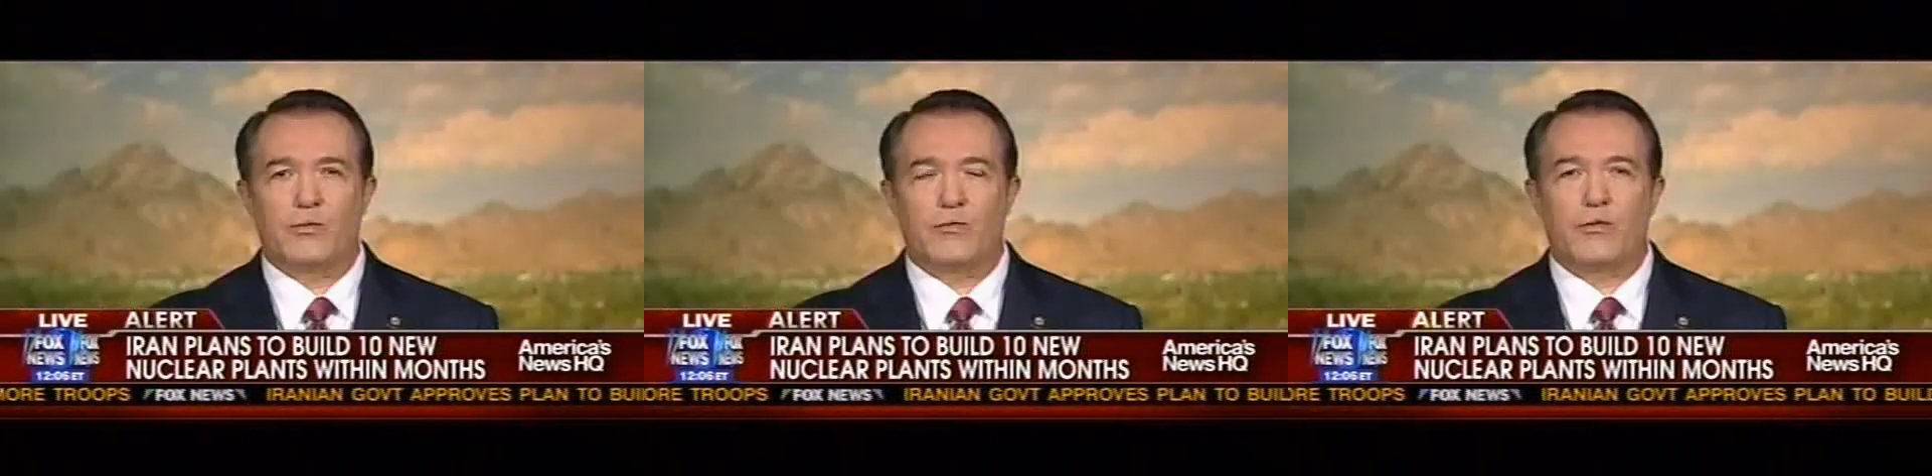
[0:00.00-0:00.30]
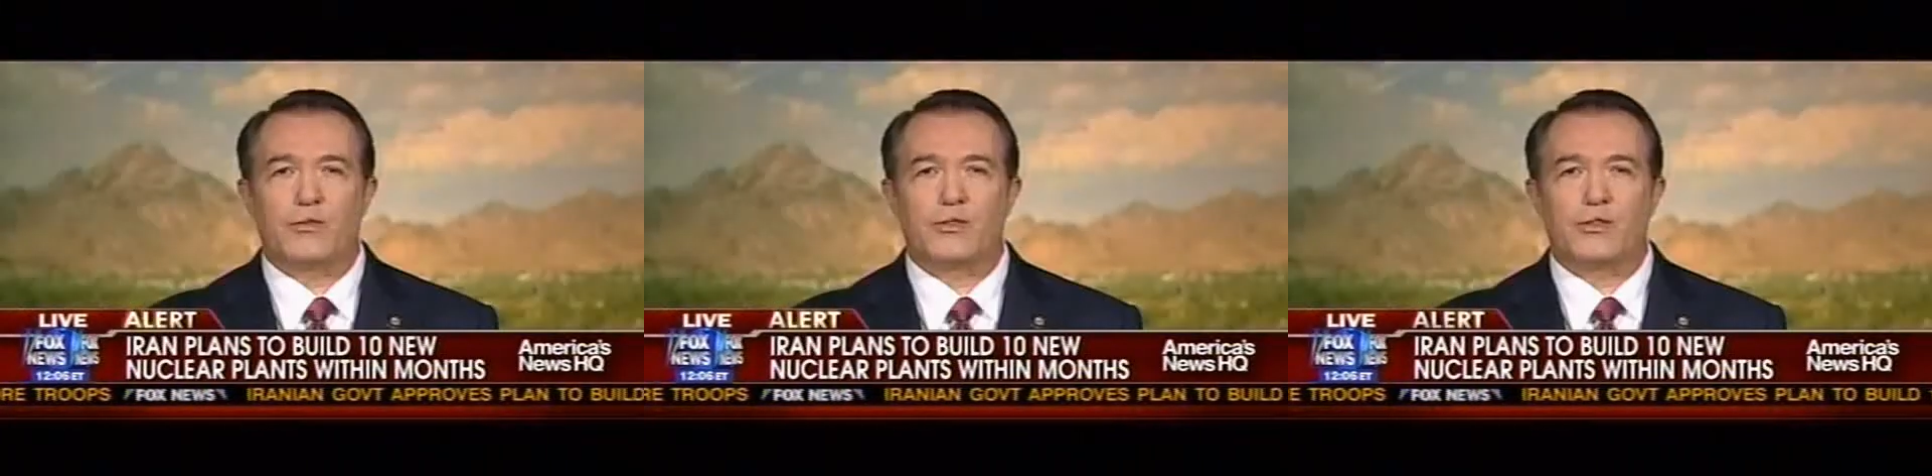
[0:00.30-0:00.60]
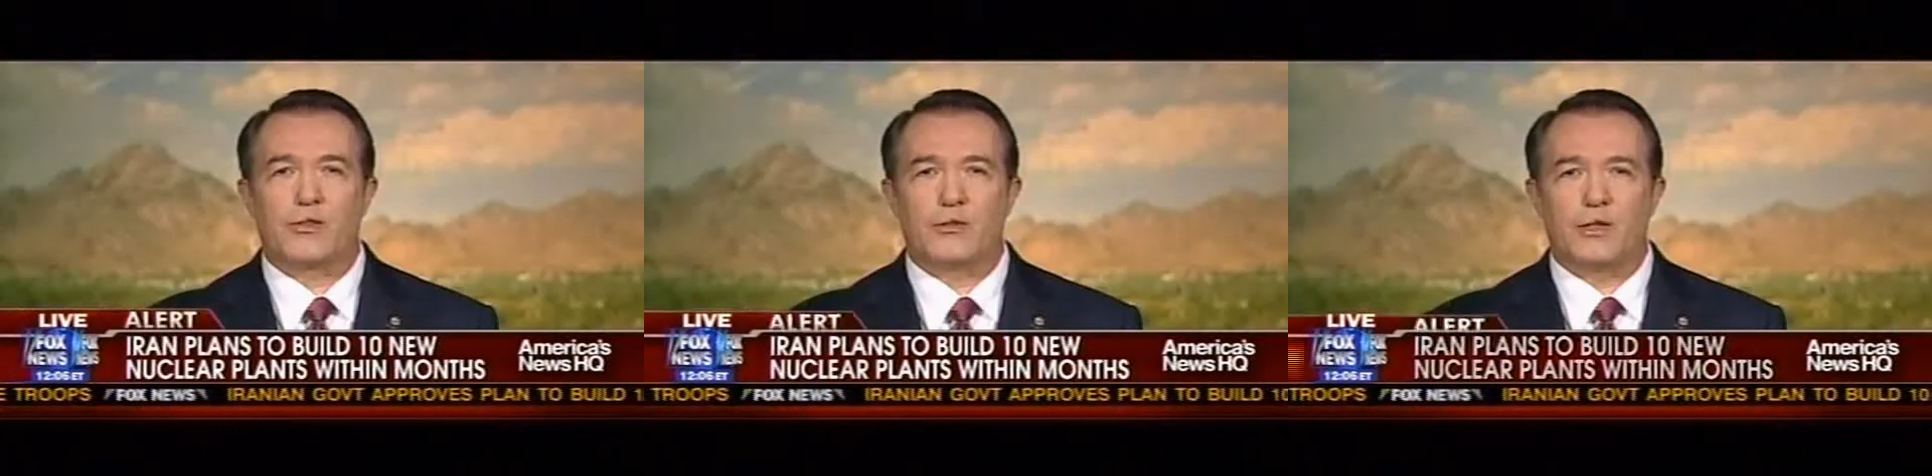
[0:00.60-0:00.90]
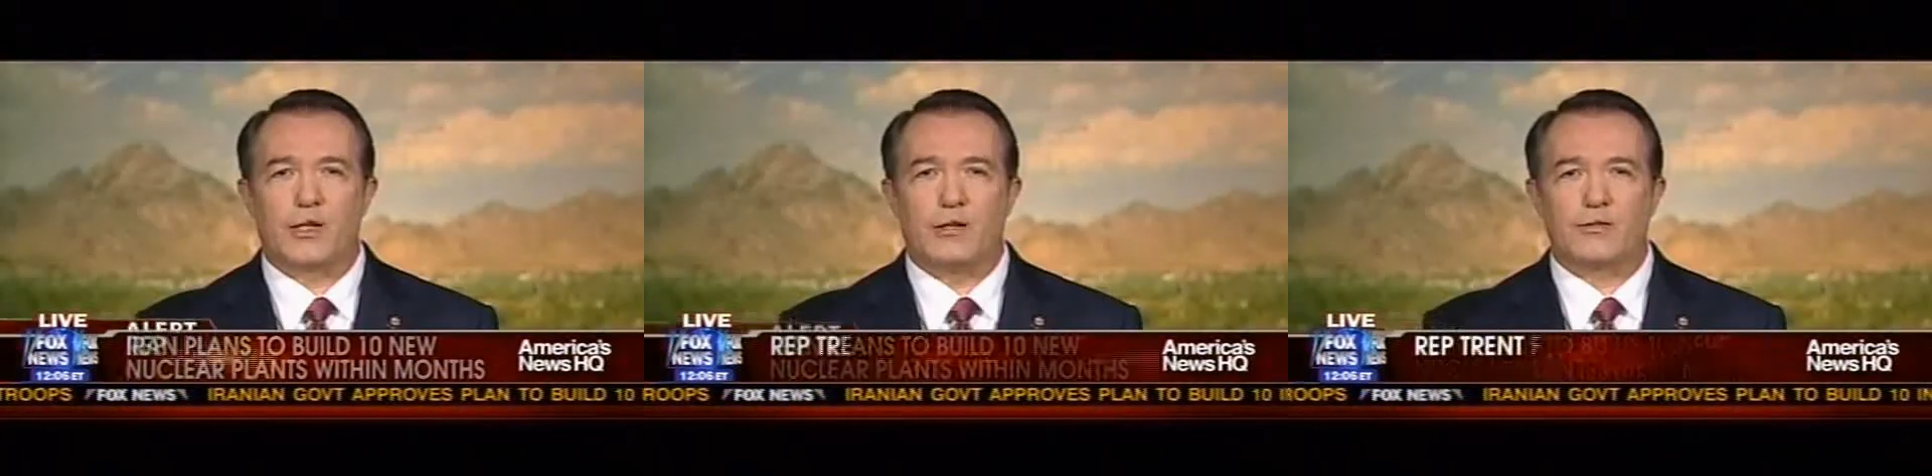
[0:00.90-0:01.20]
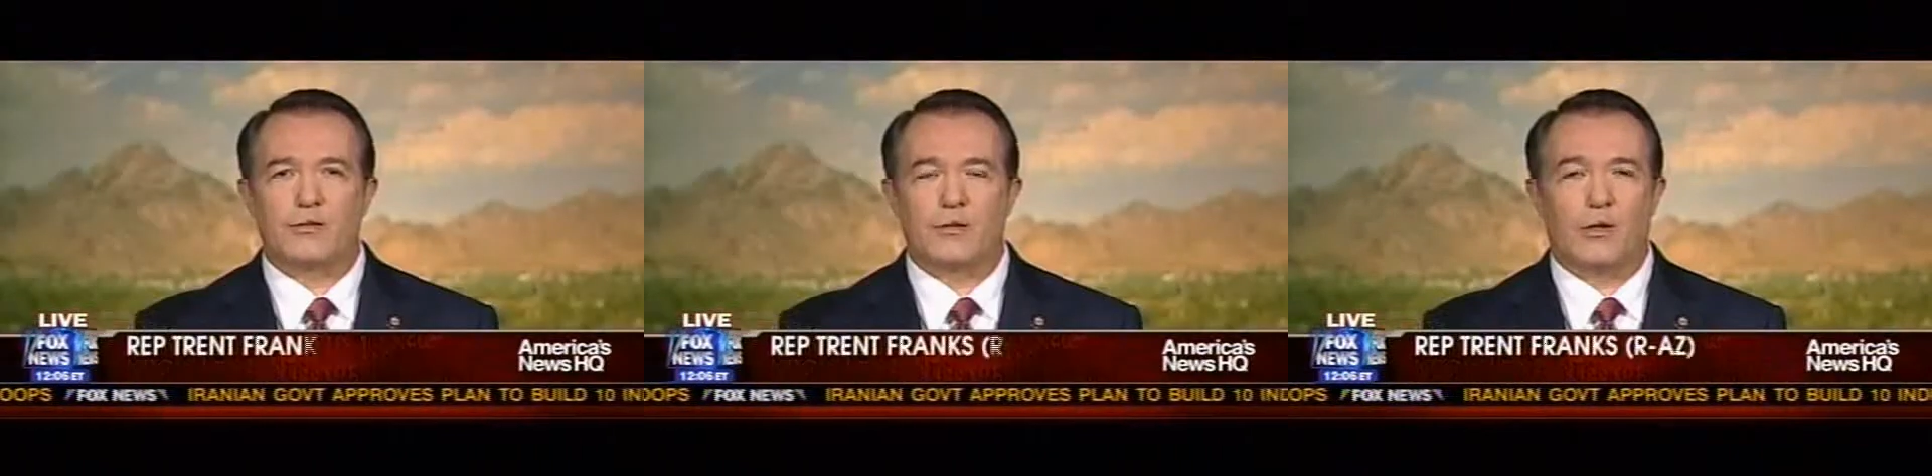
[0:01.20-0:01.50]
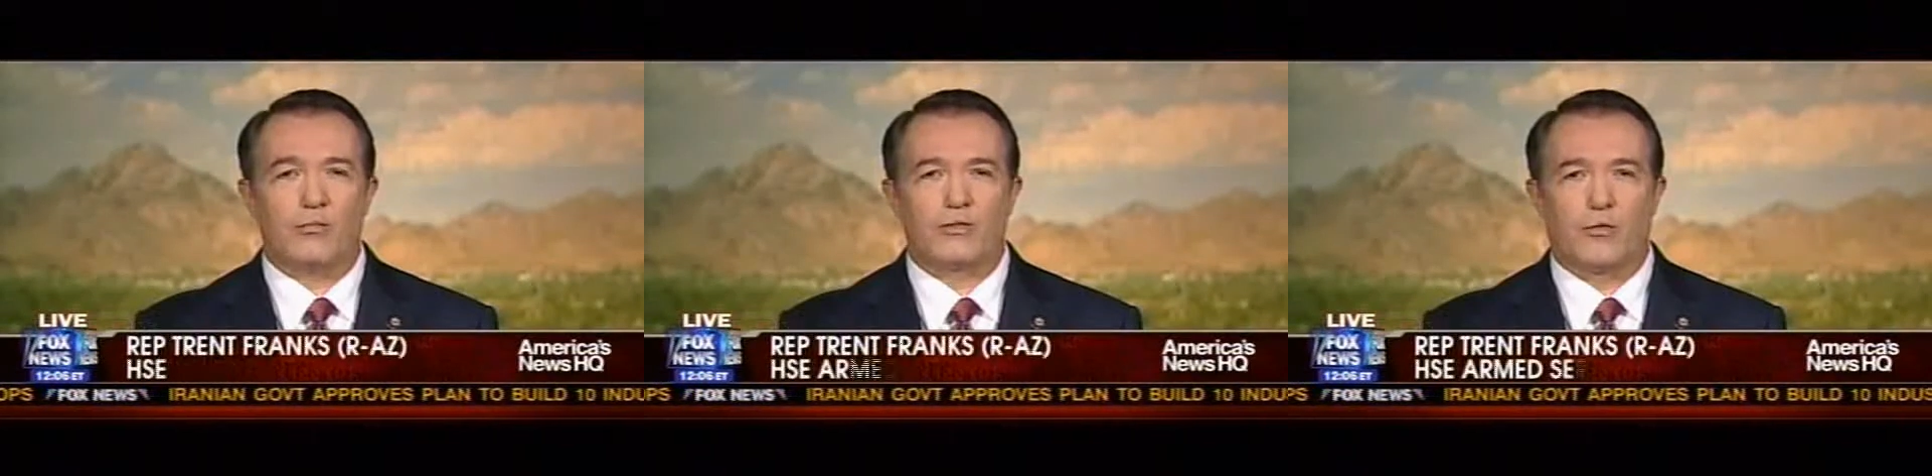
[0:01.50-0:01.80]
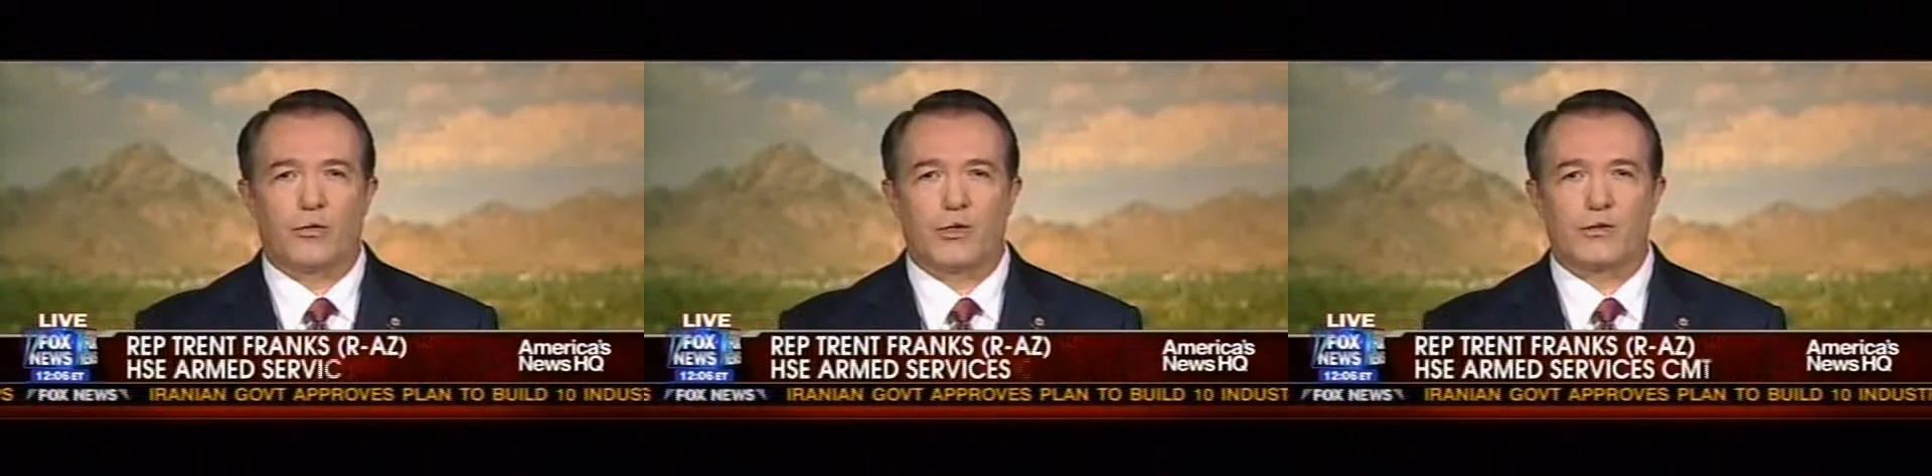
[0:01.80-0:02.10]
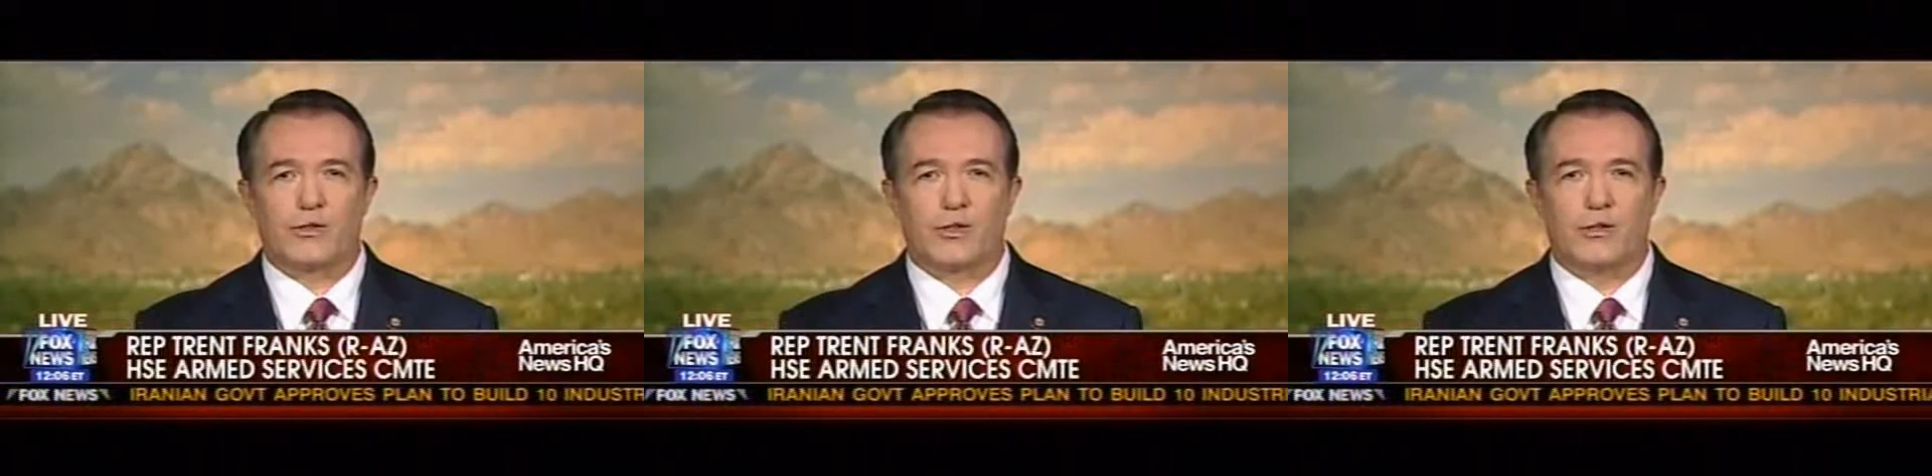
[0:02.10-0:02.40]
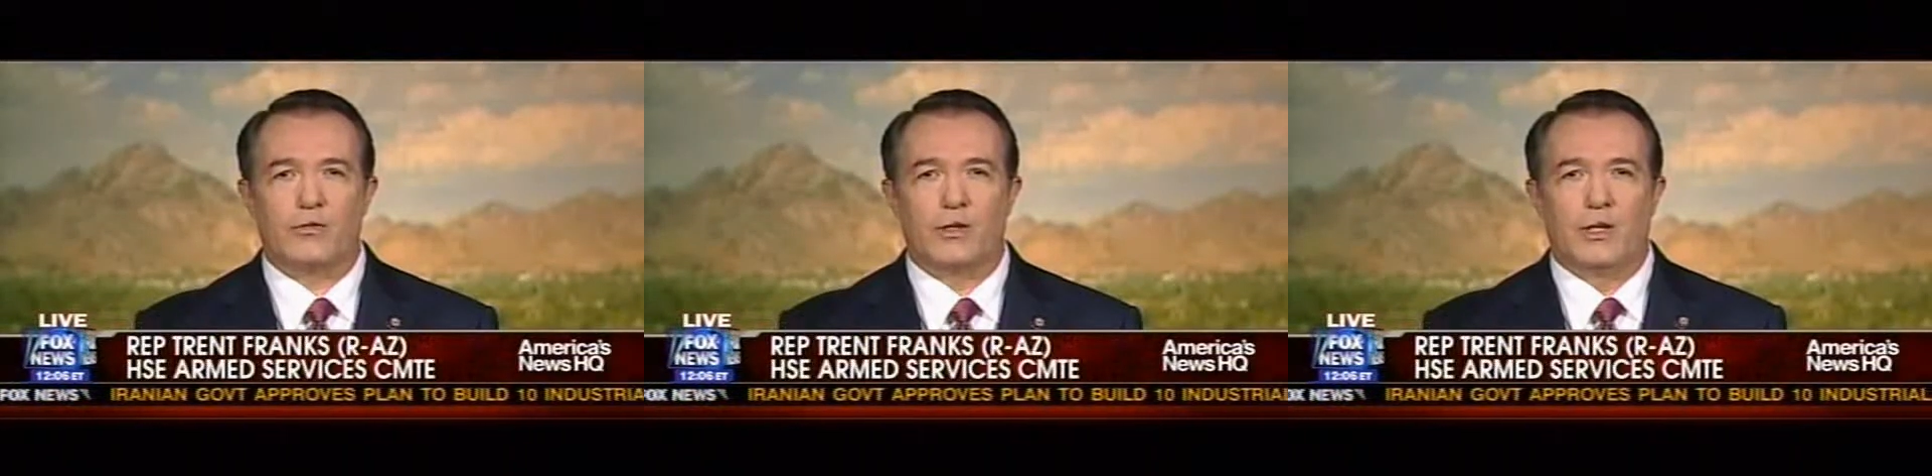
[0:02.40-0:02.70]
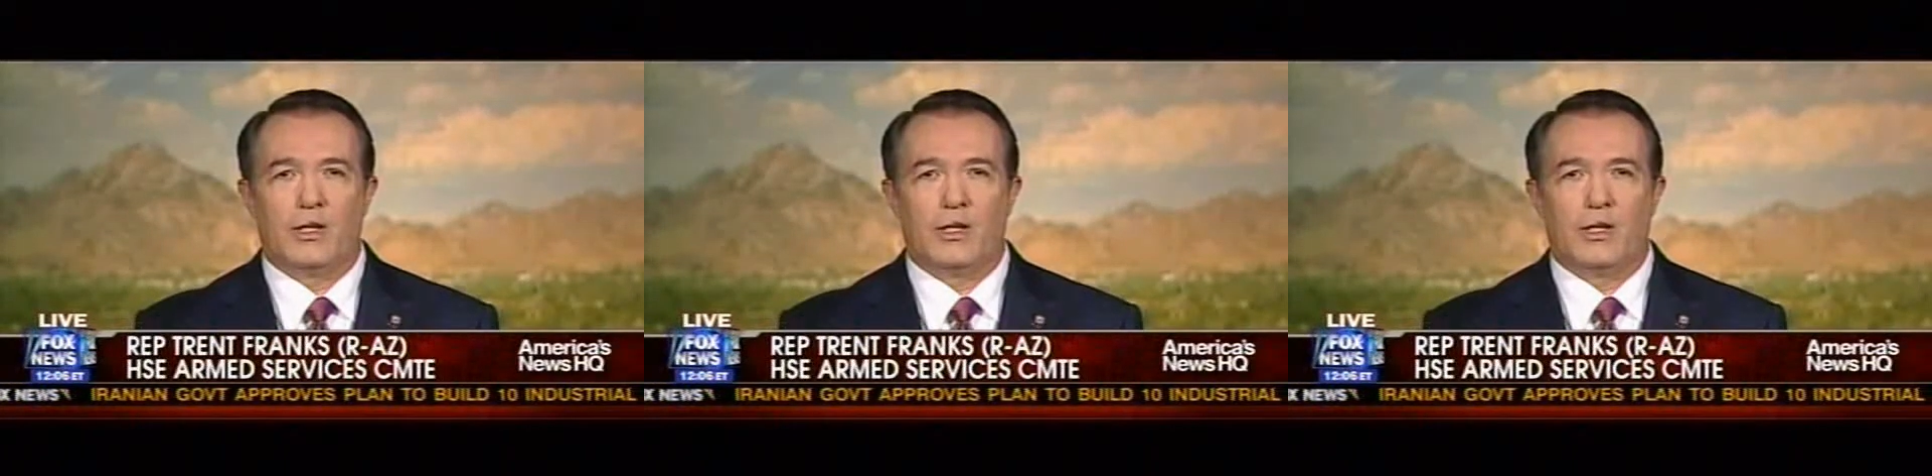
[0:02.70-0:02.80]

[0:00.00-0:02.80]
be referred to the Security Council almost 4 years ago.